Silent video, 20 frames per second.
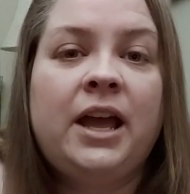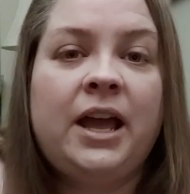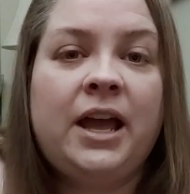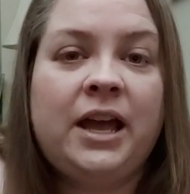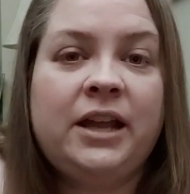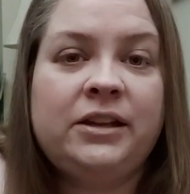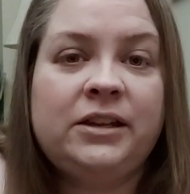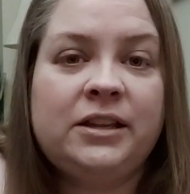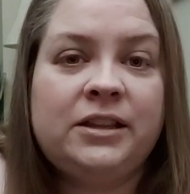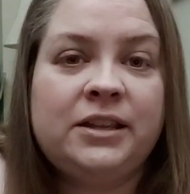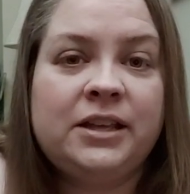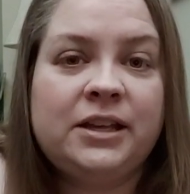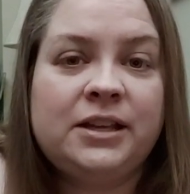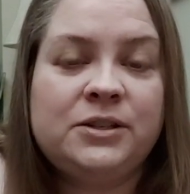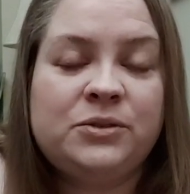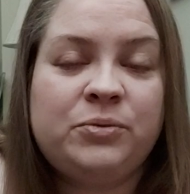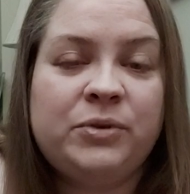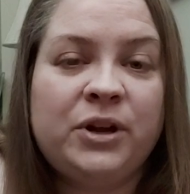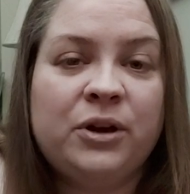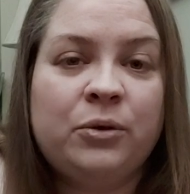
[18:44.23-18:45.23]
And the thing
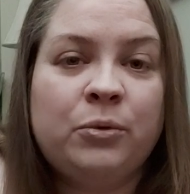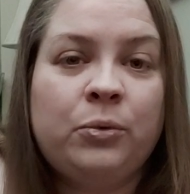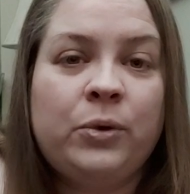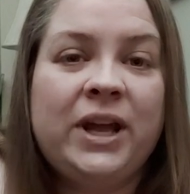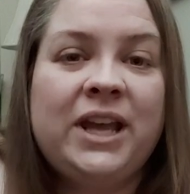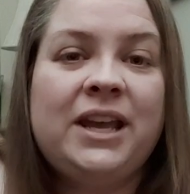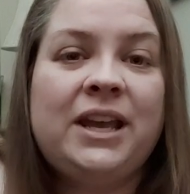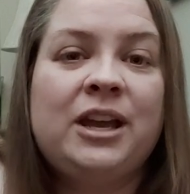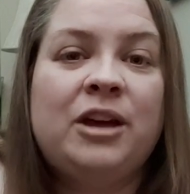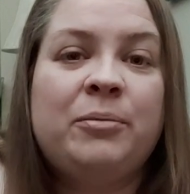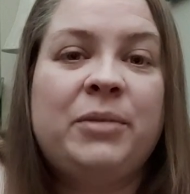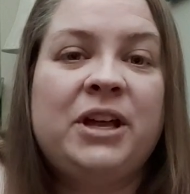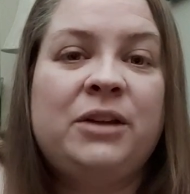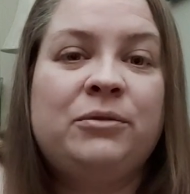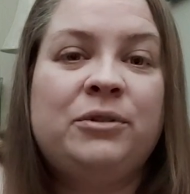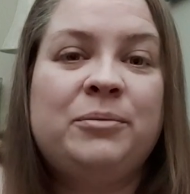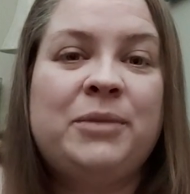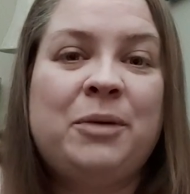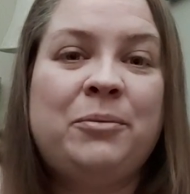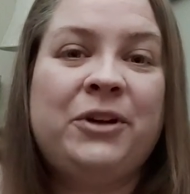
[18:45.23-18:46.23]
is, we are waking up and
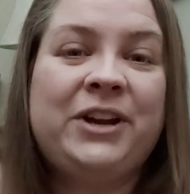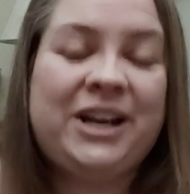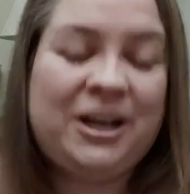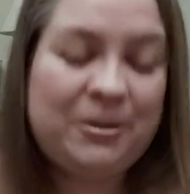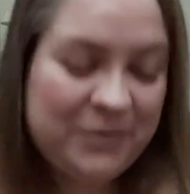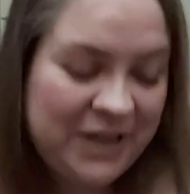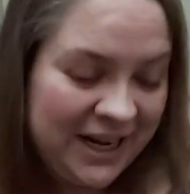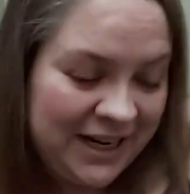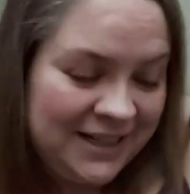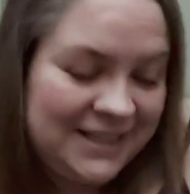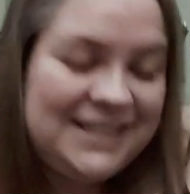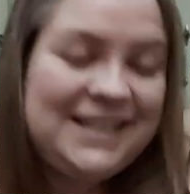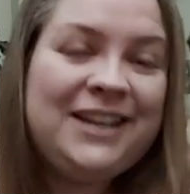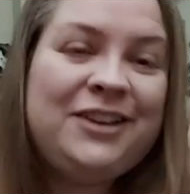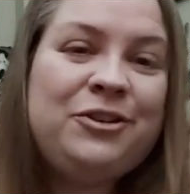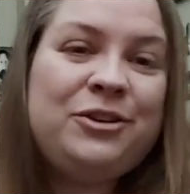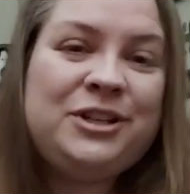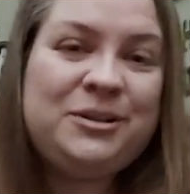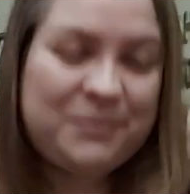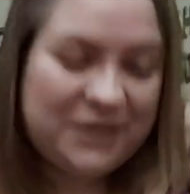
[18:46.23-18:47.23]
remembering, and I'm getting
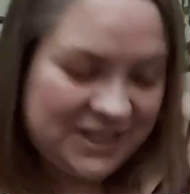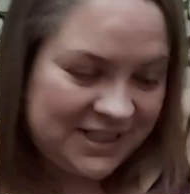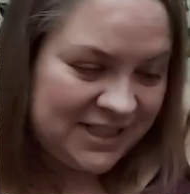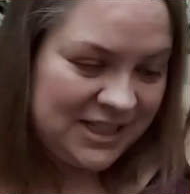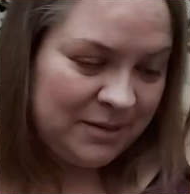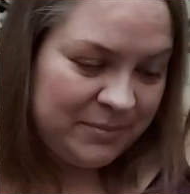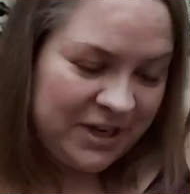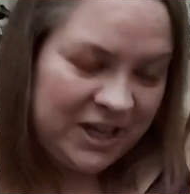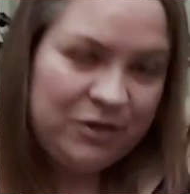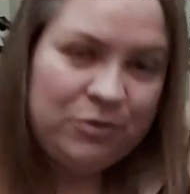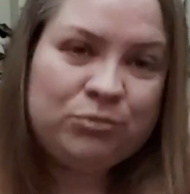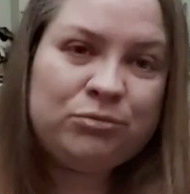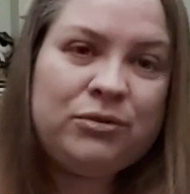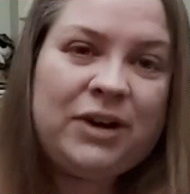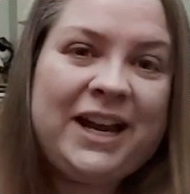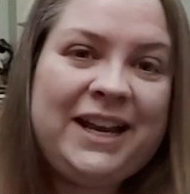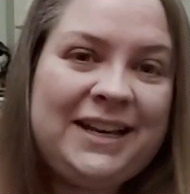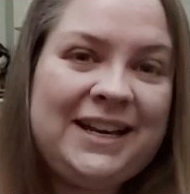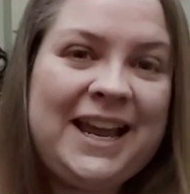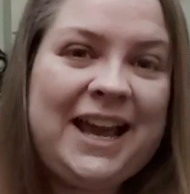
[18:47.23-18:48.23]
tickled in my stomach
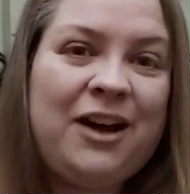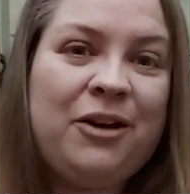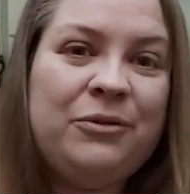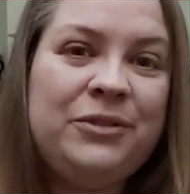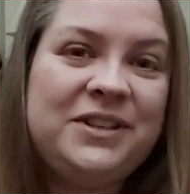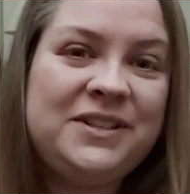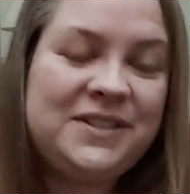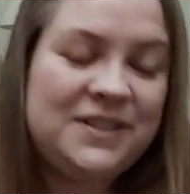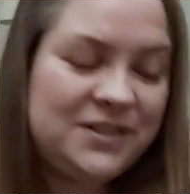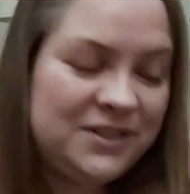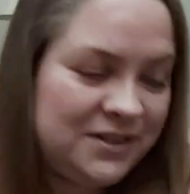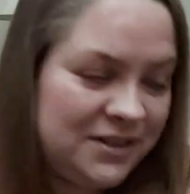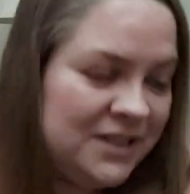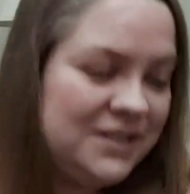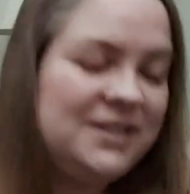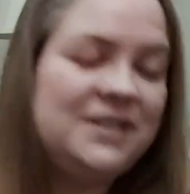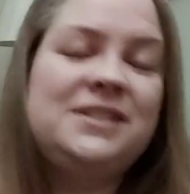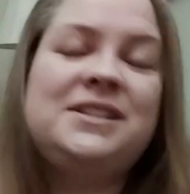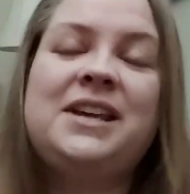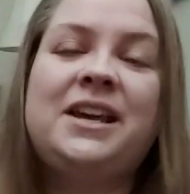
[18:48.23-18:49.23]
right now. This
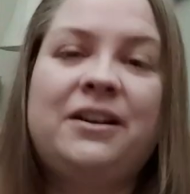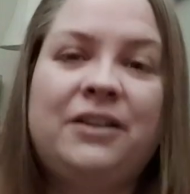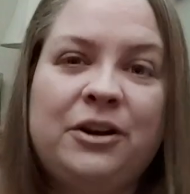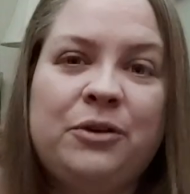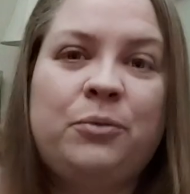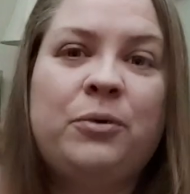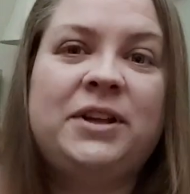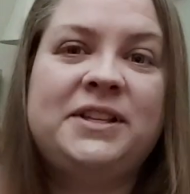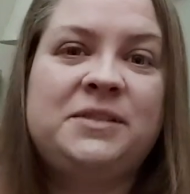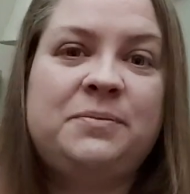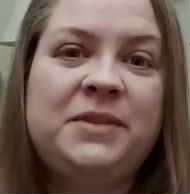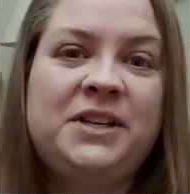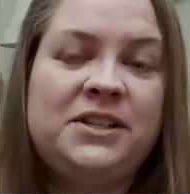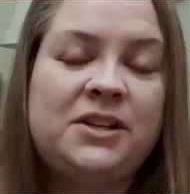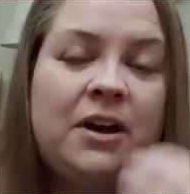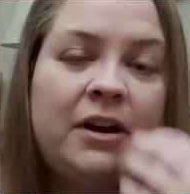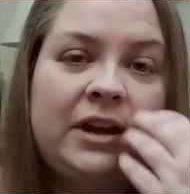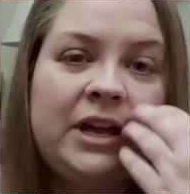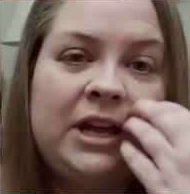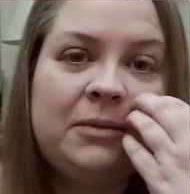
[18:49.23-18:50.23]
is Eric wants me
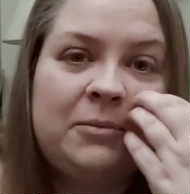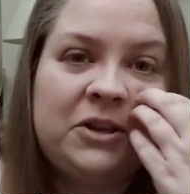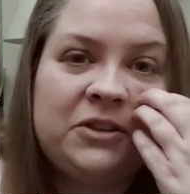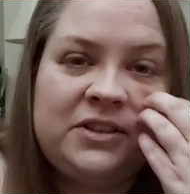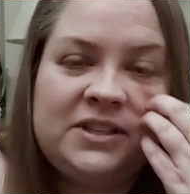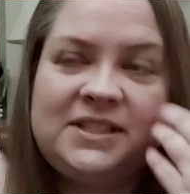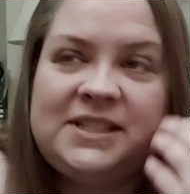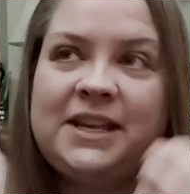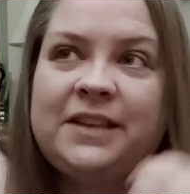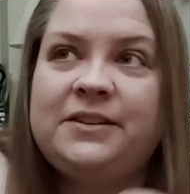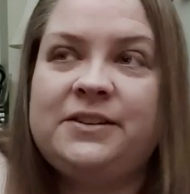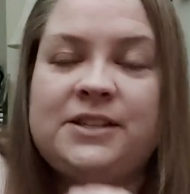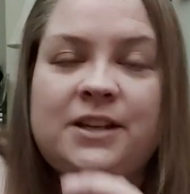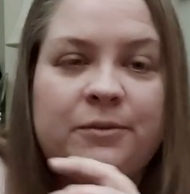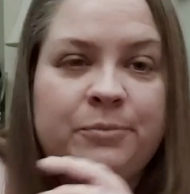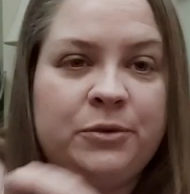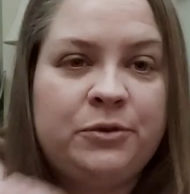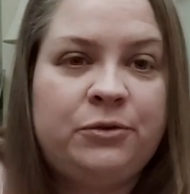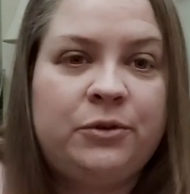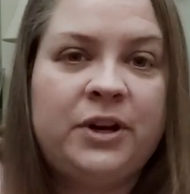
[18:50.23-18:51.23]
talking about this to end this
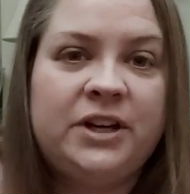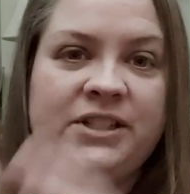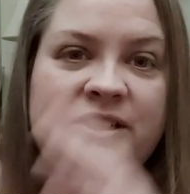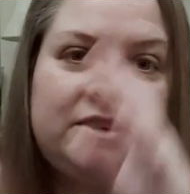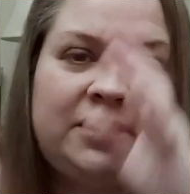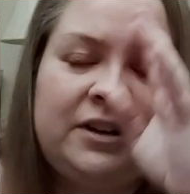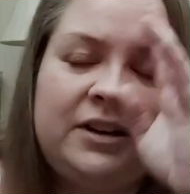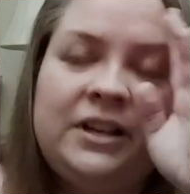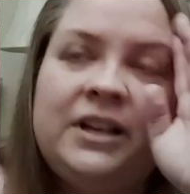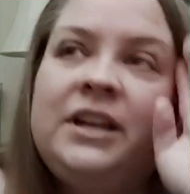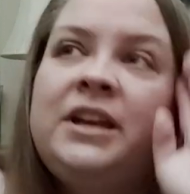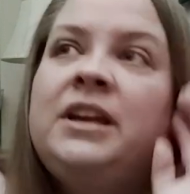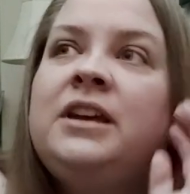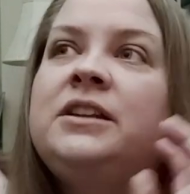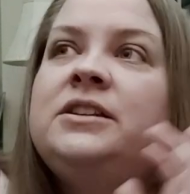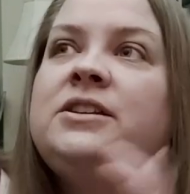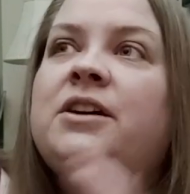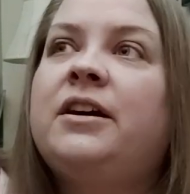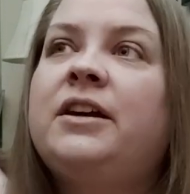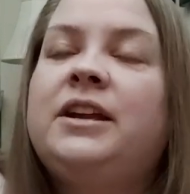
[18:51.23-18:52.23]
off before I start
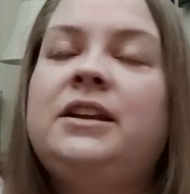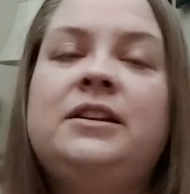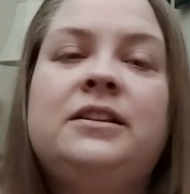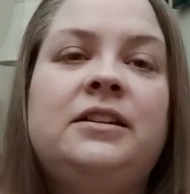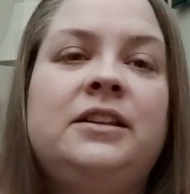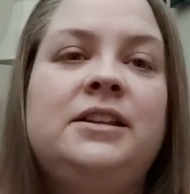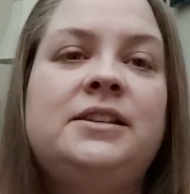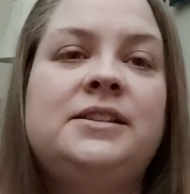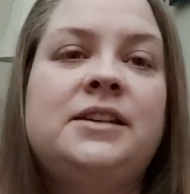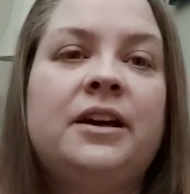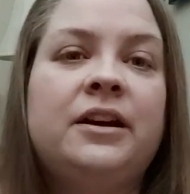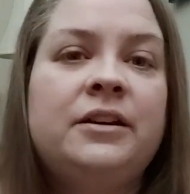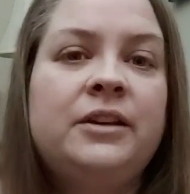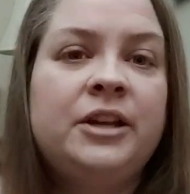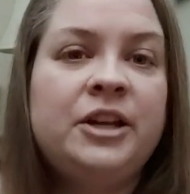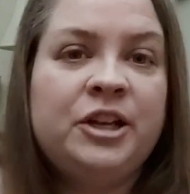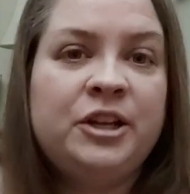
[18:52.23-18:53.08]
talking to Lisa.